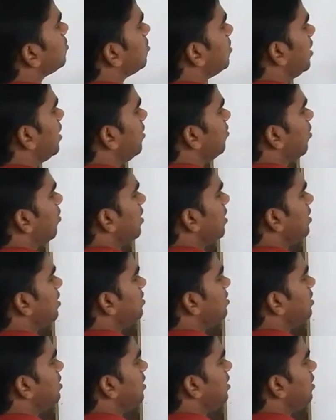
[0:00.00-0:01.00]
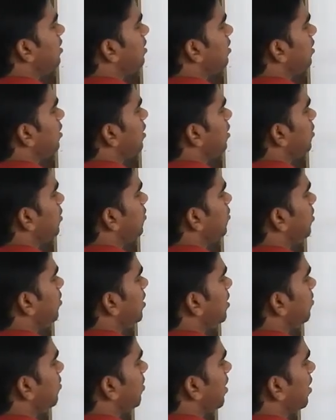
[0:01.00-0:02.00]
then what is the
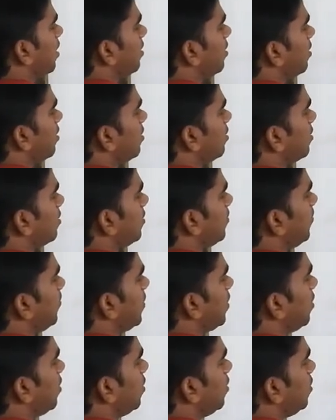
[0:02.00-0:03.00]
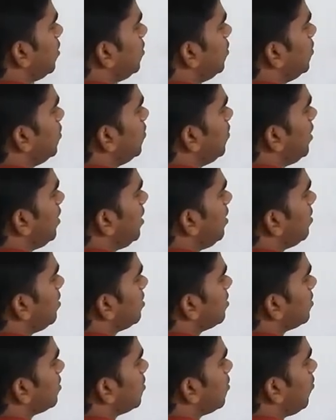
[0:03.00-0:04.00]
unit vector?
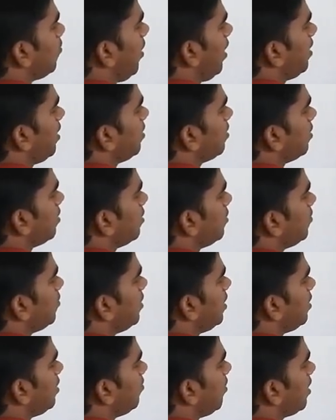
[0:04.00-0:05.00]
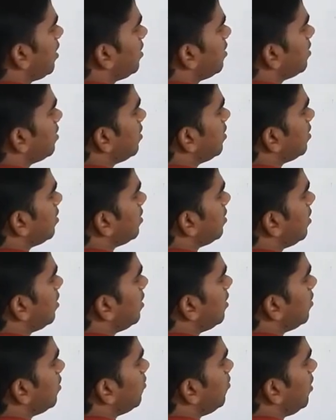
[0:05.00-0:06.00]
Unit vector
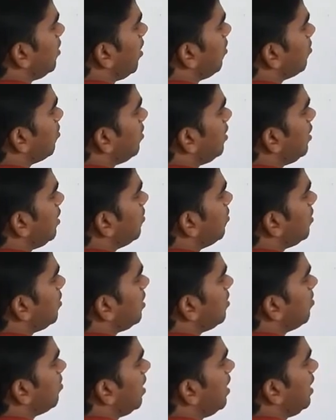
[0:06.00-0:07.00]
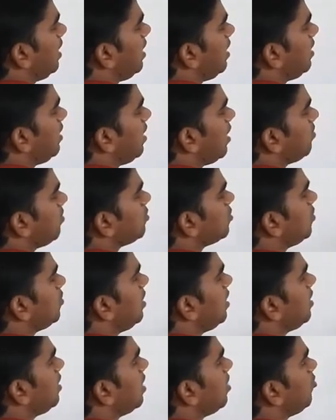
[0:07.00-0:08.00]
we have to denote it by a cap. So
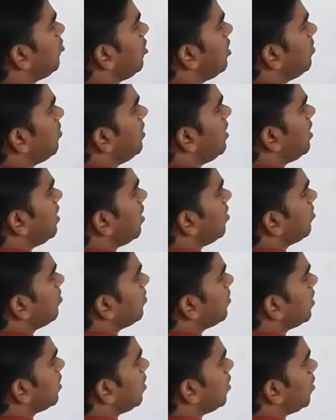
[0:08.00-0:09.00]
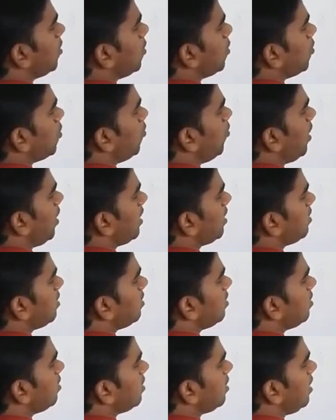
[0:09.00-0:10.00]
a cap will become
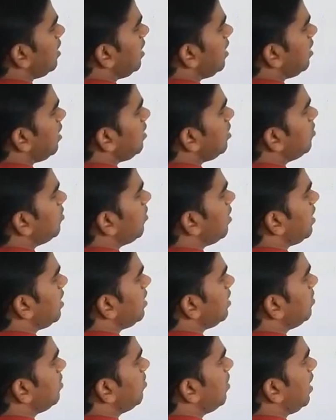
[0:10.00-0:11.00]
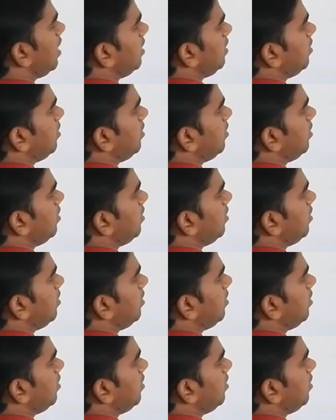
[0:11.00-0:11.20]
vector A divided by